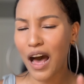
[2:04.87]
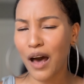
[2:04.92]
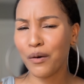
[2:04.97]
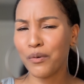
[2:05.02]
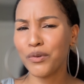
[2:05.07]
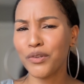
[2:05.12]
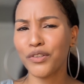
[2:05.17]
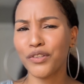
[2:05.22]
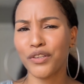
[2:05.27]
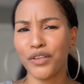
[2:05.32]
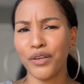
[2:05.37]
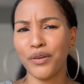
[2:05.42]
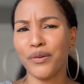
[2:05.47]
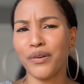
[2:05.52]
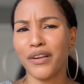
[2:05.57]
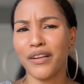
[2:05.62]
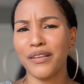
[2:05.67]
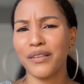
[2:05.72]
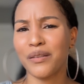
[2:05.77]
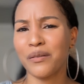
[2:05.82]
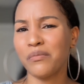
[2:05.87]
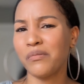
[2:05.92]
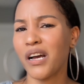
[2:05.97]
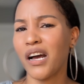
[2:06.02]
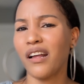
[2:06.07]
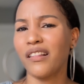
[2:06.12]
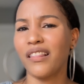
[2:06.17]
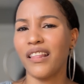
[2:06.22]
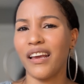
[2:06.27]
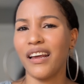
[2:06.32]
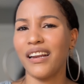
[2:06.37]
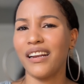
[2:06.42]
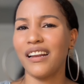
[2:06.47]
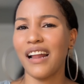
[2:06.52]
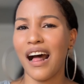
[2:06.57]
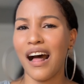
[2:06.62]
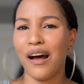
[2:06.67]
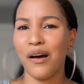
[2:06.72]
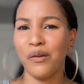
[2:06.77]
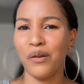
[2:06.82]
I was curious about
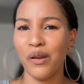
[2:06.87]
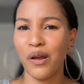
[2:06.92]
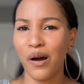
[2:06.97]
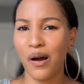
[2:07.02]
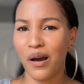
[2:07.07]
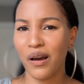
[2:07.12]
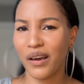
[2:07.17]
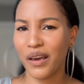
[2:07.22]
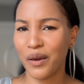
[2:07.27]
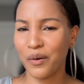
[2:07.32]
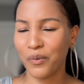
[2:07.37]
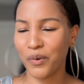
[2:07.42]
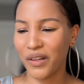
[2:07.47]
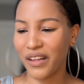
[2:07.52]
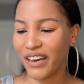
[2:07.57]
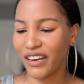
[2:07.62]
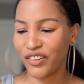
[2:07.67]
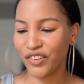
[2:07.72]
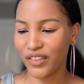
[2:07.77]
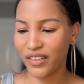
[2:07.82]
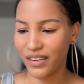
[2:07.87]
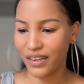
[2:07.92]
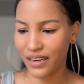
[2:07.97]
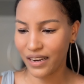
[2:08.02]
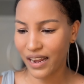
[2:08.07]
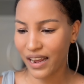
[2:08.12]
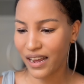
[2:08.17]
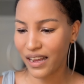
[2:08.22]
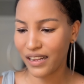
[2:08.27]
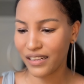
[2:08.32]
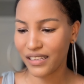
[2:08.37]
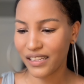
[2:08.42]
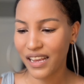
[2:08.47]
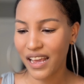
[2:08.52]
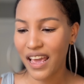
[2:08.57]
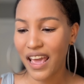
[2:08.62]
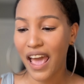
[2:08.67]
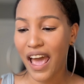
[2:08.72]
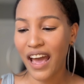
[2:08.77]
that, how long it will actually last.